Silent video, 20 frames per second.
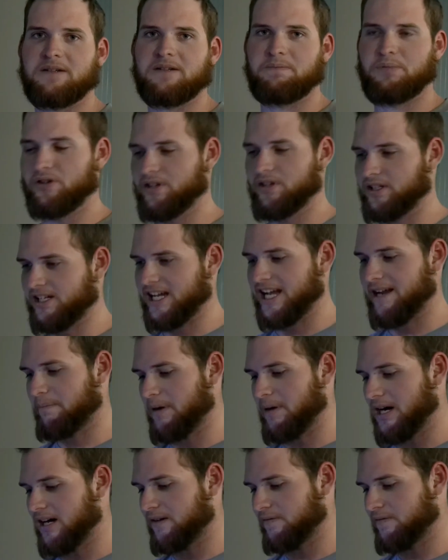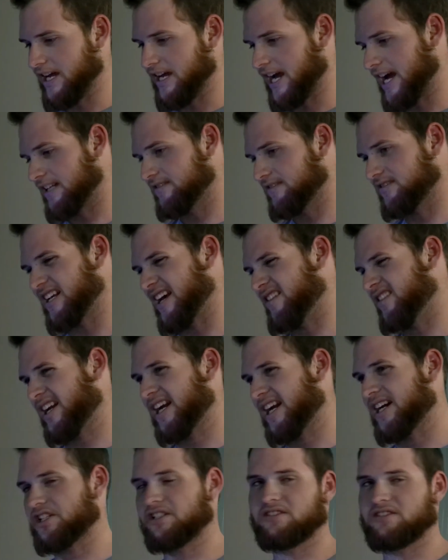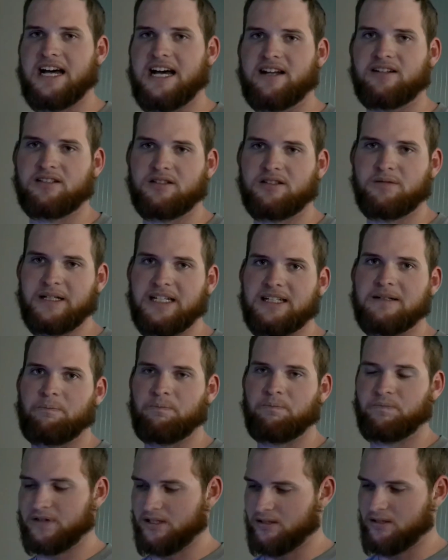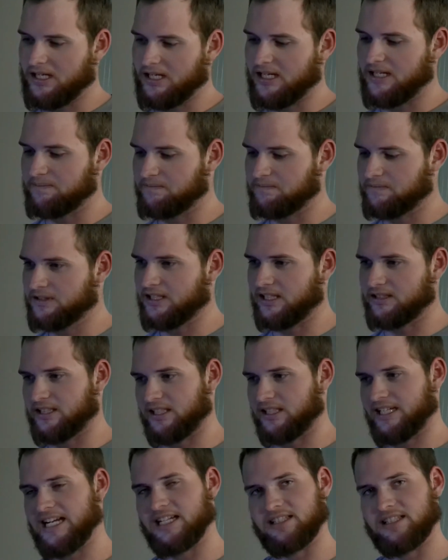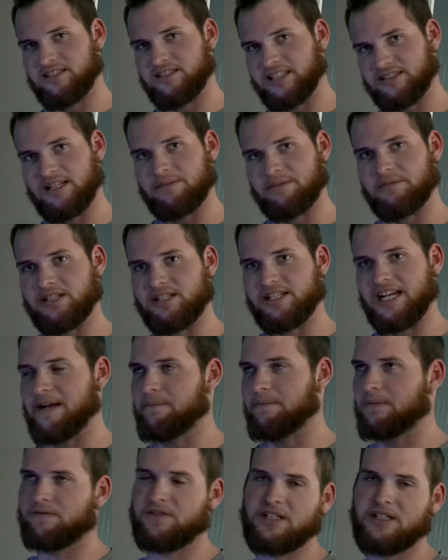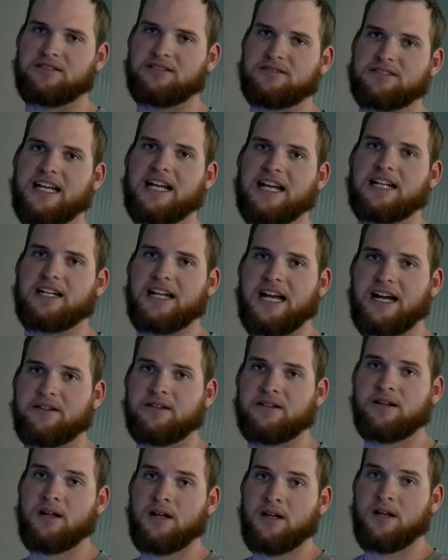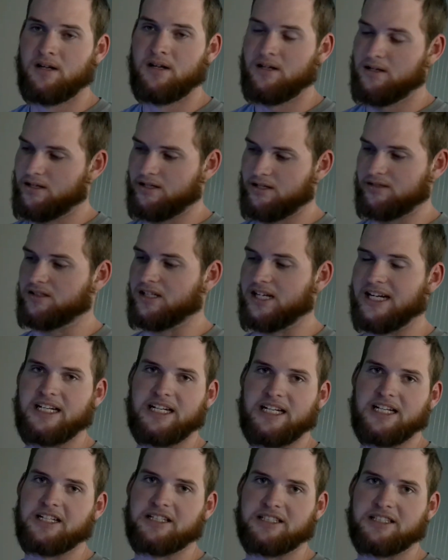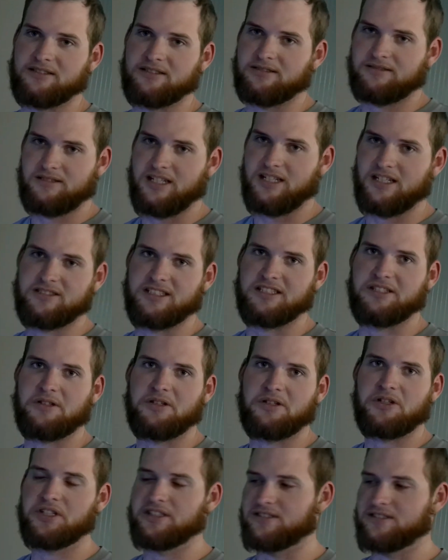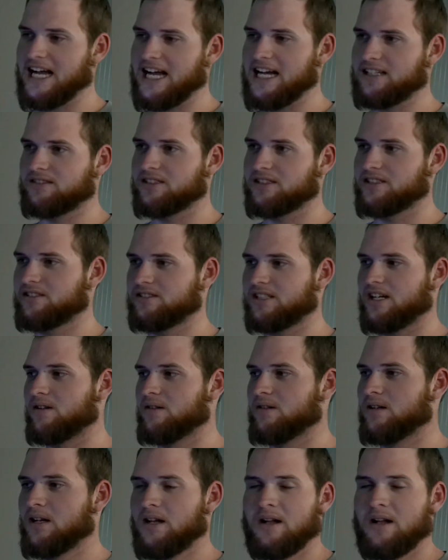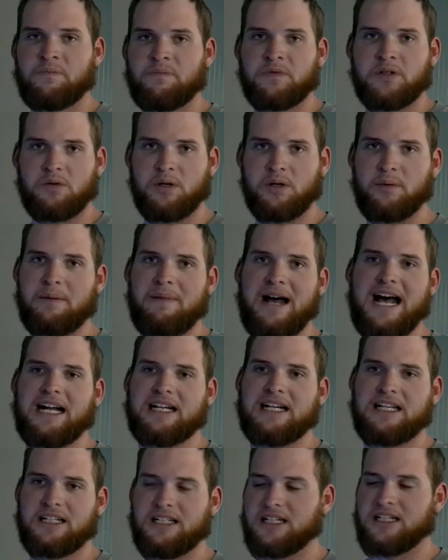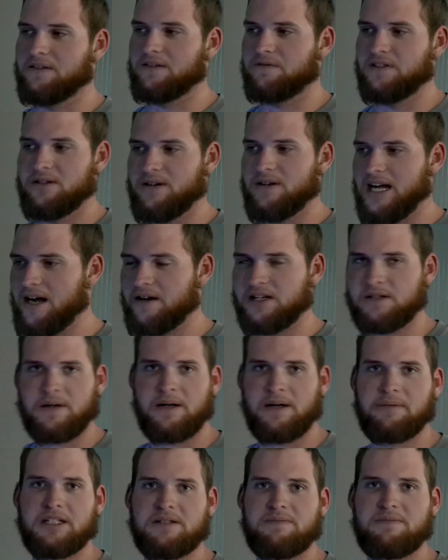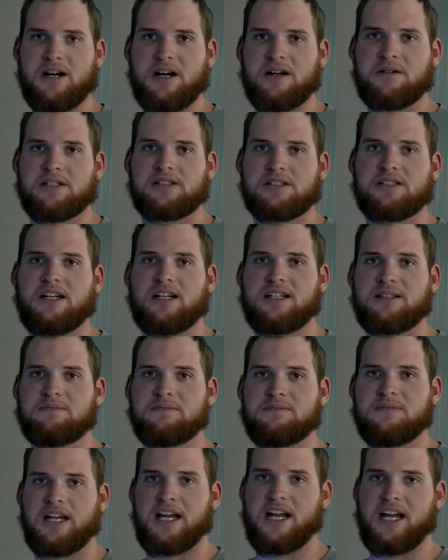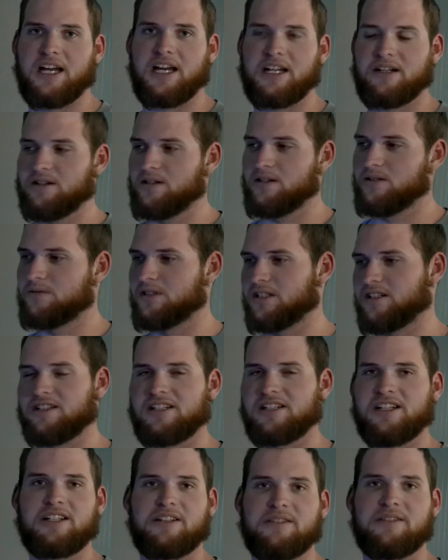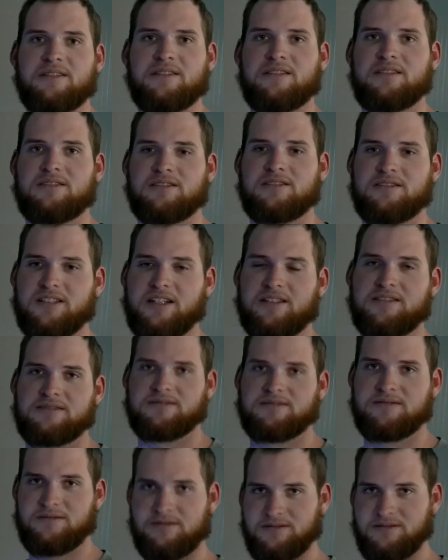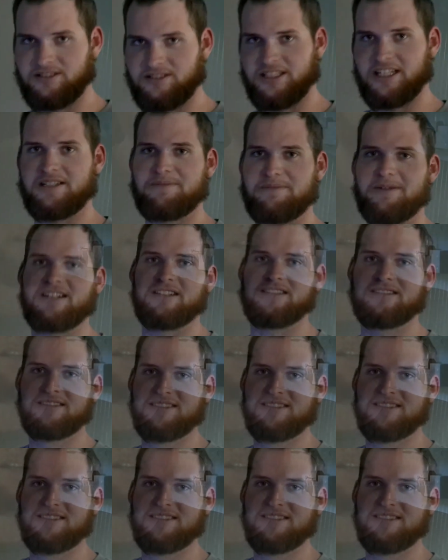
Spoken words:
to pull the tape off and sand the edges down a little bit, because it kind of sticks up to the tape, and if you don't sand it down, it'll cut you and it turns into a whole disaster. So we'll be back in a few hours, probably tomorrow or so, and we'll continue. So we'll see you tomorrow.